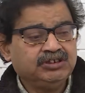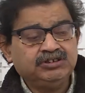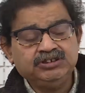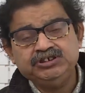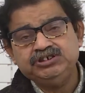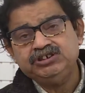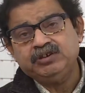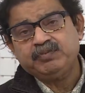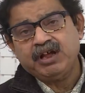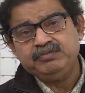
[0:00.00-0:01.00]
The
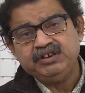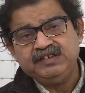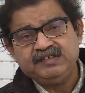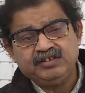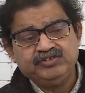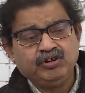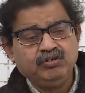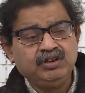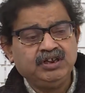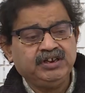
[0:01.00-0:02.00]
Indian Prime Minister
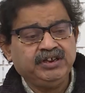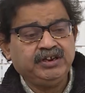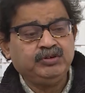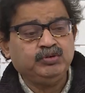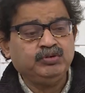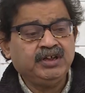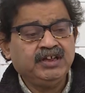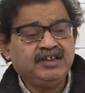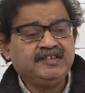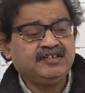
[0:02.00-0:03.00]
Jawaharlal Nehru
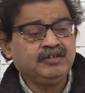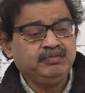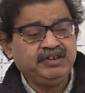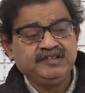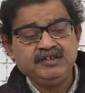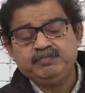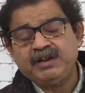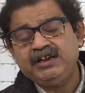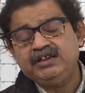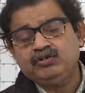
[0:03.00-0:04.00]
established the
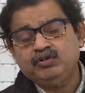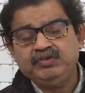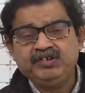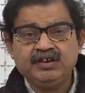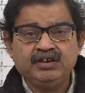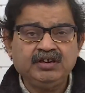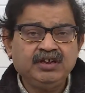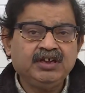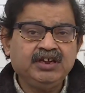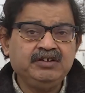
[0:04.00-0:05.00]
Planning Commission
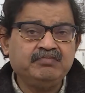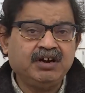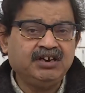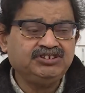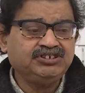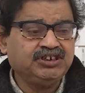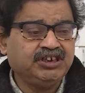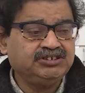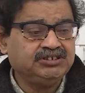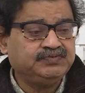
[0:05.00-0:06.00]
in March
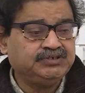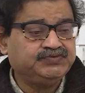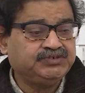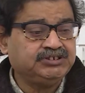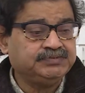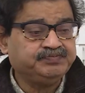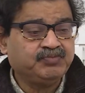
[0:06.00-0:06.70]
1950.